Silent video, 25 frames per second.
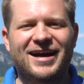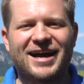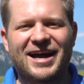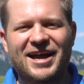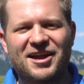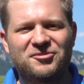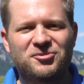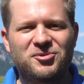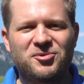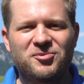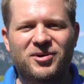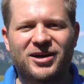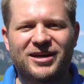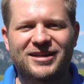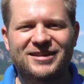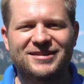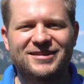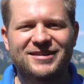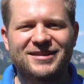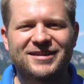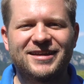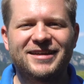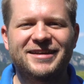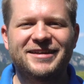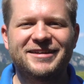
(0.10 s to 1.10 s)
Hi everyone!
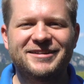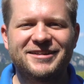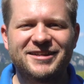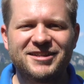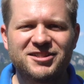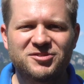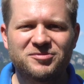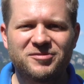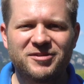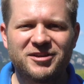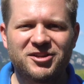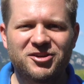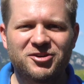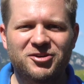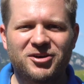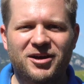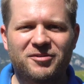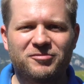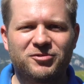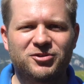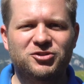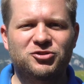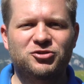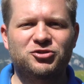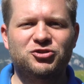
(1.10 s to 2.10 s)
In this video I
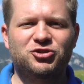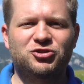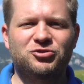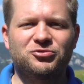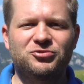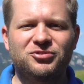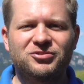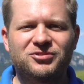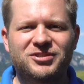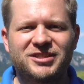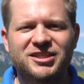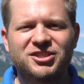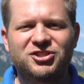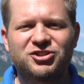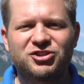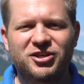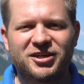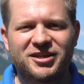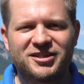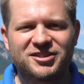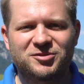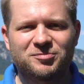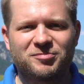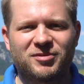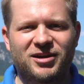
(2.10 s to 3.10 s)
want to show you D J
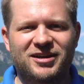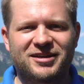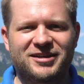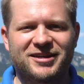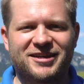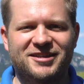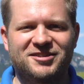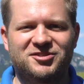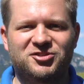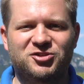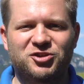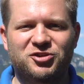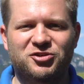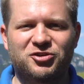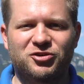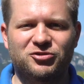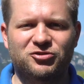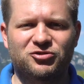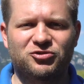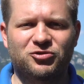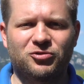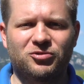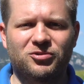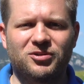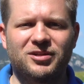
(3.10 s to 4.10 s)
I Spark gesture
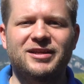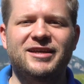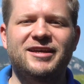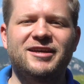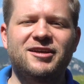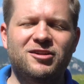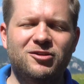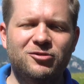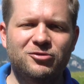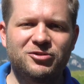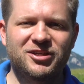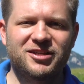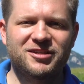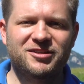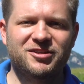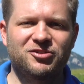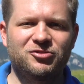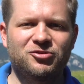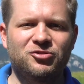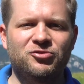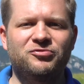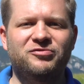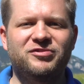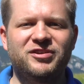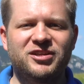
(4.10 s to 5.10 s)
control, including the
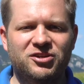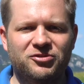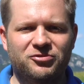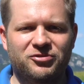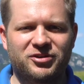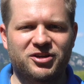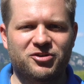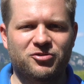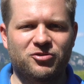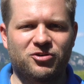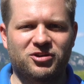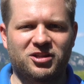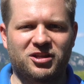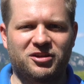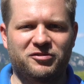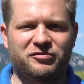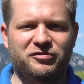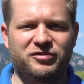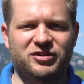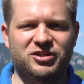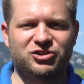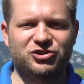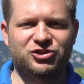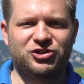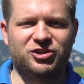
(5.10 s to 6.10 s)
new video recording
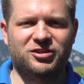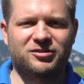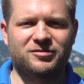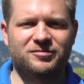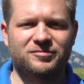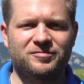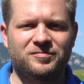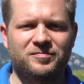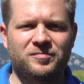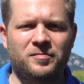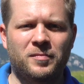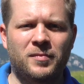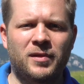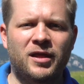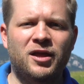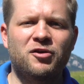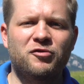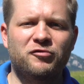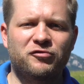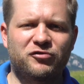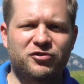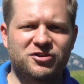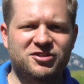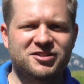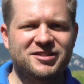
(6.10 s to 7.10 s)
feature.
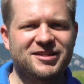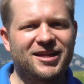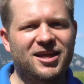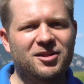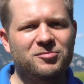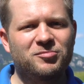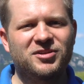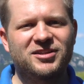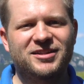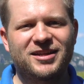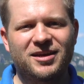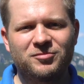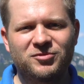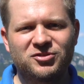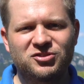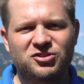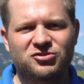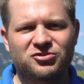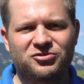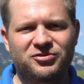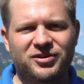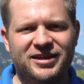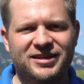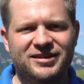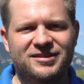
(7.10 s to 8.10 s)
First, let me
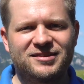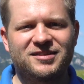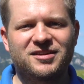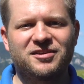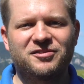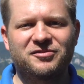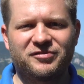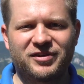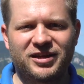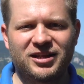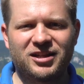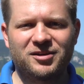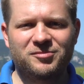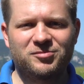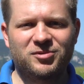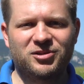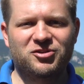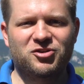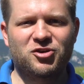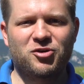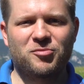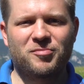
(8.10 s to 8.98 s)
demonstrate the available